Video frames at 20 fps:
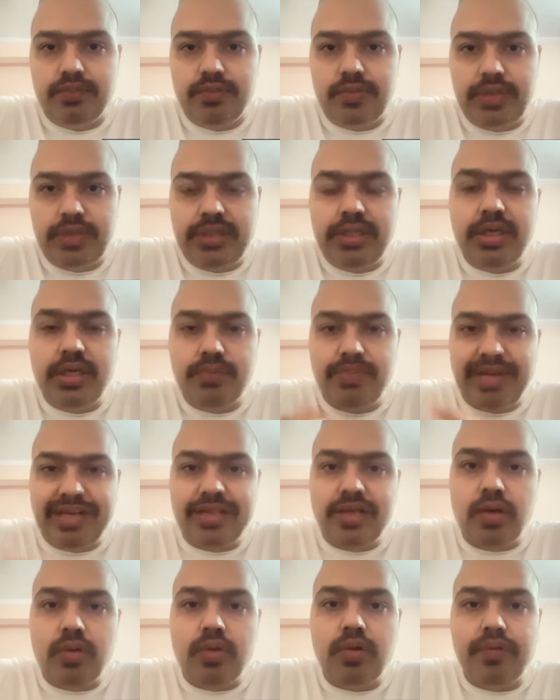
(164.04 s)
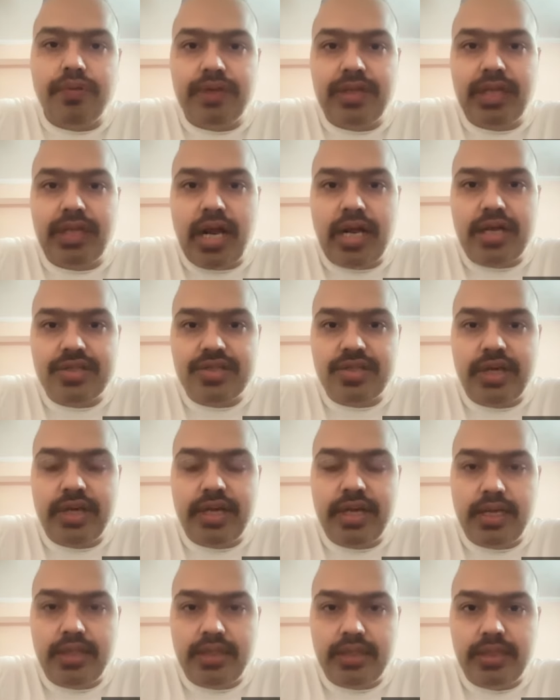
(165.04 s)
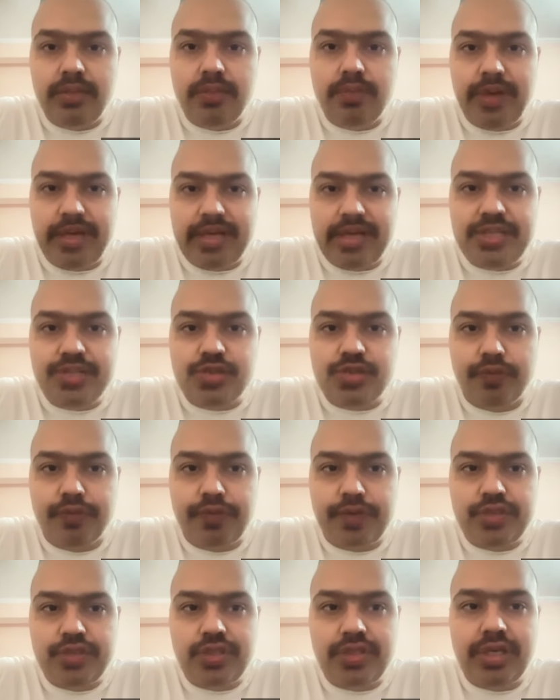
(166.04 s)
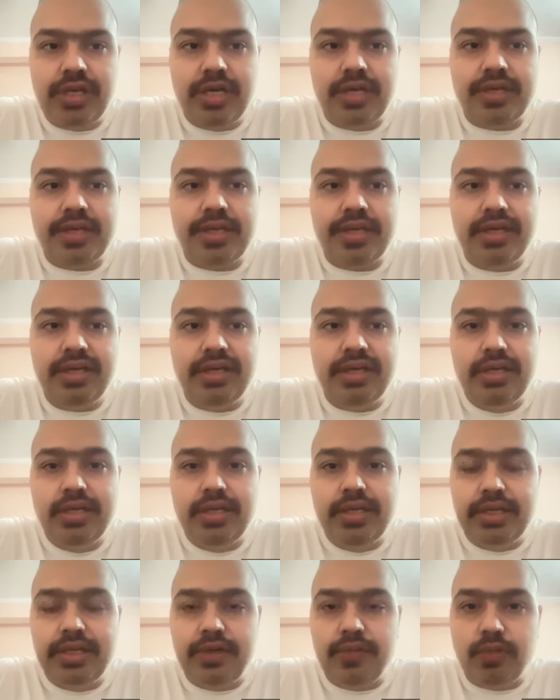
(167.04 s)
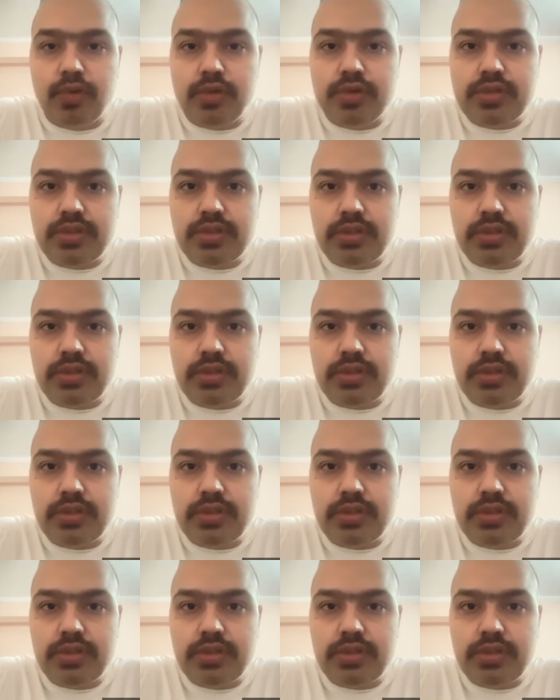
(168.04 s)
in the background of a large hiatal paraesophageal hernia. It was